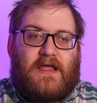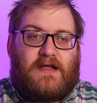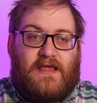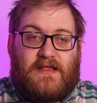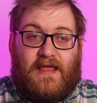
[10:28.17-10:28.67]

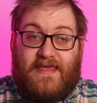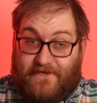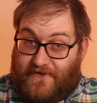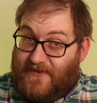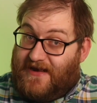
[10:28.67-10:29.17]
Click like
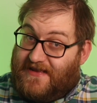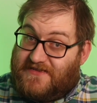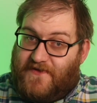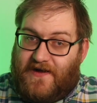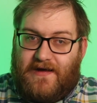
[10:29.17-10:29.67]
if you made it this
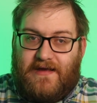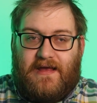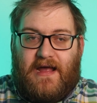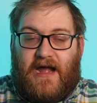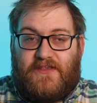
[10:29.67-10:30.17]
far,
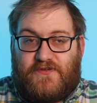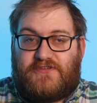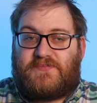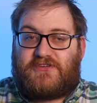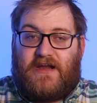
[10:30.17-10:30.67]
and do
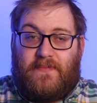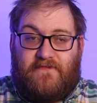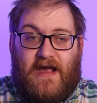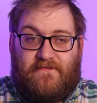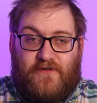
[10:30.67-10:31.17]
subscribe if
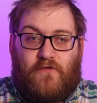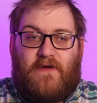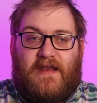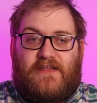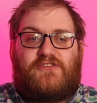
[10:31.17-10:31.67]
you haven't already.